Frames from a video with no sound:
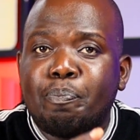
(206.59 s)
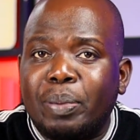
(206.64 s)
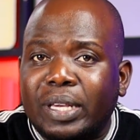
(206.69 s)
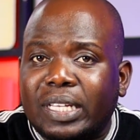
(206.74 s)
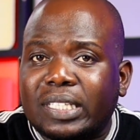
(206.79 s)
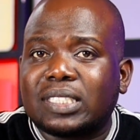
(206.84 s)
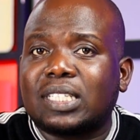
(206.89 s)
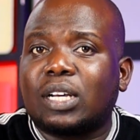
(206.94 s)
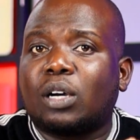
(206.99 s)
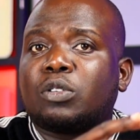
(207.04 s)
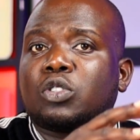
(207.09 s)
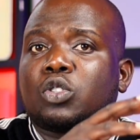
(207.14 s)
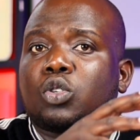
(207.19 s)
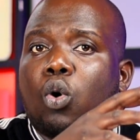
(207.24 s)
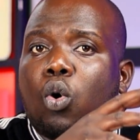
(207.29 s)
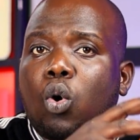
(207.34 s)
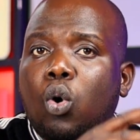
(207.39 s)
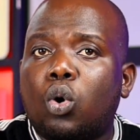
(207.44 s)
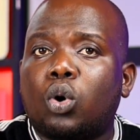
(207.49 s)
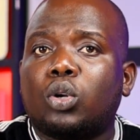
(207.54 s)
picks out
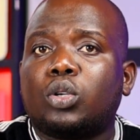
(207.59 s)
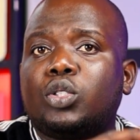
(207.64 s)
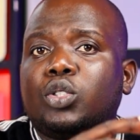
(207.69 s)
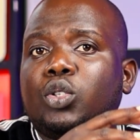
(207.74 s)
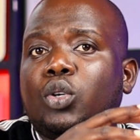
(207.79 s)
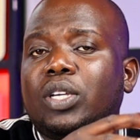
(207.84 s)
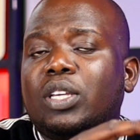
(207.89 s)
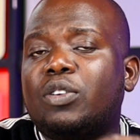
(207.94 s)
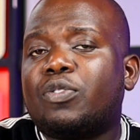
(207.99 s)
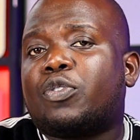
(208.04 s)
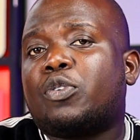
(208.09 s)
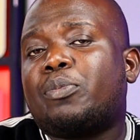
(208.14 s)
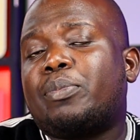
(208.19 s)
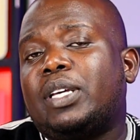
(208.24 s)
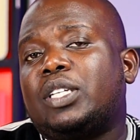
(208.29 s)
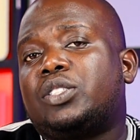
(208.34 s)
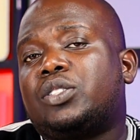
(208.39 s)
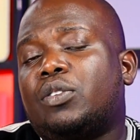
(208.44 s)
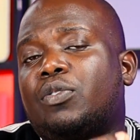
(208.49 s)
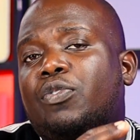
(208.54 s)
all your
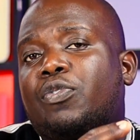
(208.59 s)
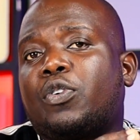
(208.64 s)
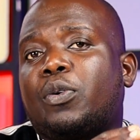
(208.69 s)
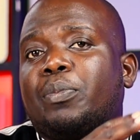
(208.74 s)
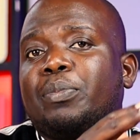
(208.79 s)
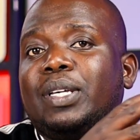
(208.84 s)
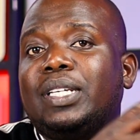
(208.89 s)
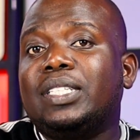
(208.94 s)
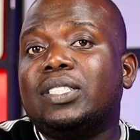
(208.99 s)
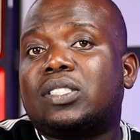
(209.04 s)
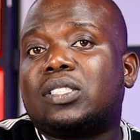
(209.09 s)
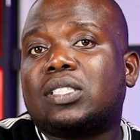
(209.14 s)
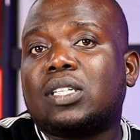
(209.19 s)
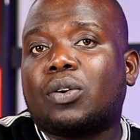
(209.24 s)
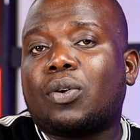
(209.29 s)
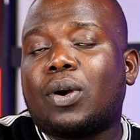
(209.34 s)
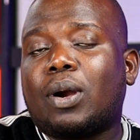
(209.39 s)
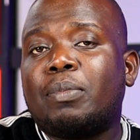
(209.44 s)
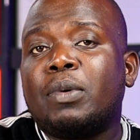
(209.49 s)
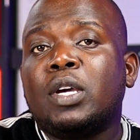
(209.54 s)
information from
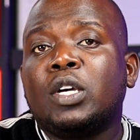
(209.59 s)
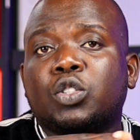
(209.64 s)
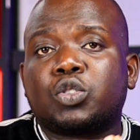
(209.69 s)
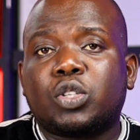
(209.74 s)
Instagram.